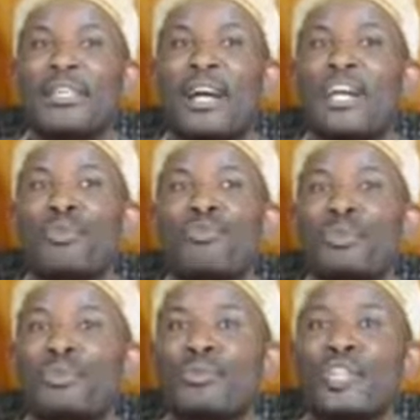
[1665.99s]
other
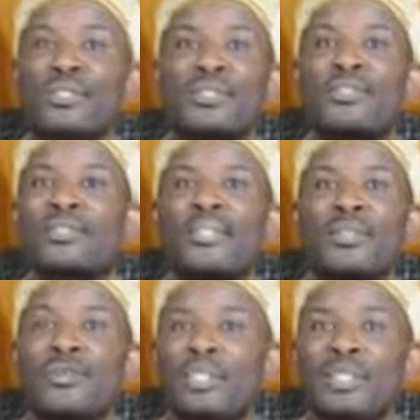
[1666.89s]
people that
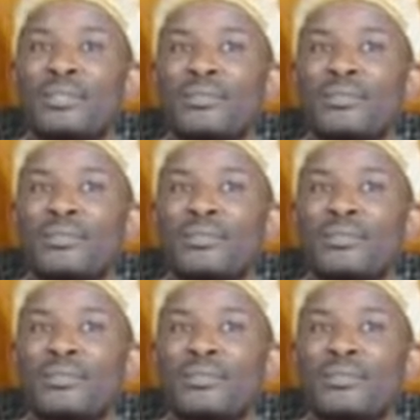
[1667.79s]
we